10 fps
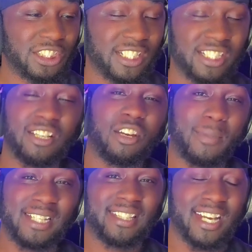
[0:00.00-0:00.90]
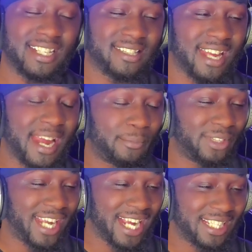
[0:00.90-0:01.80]
because this is only my second time
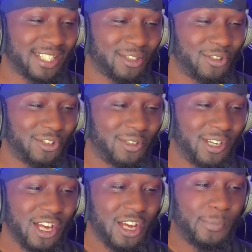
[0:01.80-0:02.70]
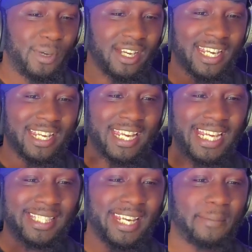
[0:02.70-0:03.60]
reacting to him. But
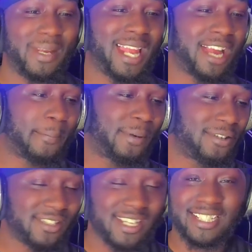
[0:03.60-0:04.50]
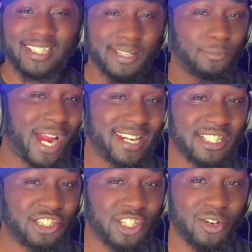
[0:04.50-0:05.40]
he seemed to me like a person that didn't write
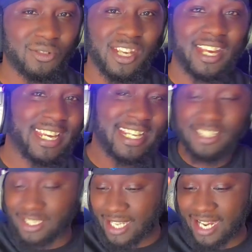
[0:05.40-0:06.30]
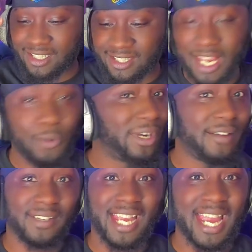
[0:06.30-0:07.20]
his jokes. He just kind of say
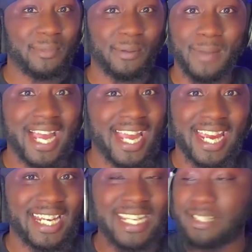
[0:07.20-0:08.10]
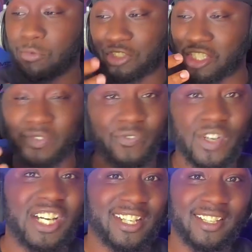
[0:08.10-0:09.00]
whatever came to mind, and it was just
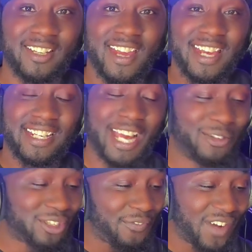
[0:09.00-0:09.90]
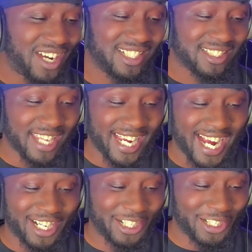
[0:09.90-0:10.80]
funny. That was the funniest
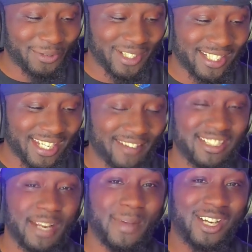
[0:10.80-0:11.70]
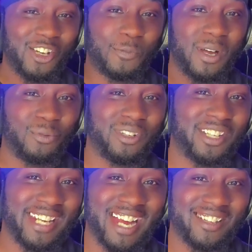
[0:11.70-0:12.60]
thing I heard when he said every time I close my
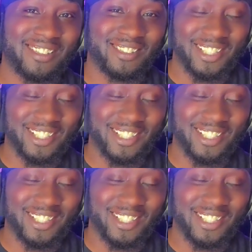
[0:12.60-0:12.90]
window down,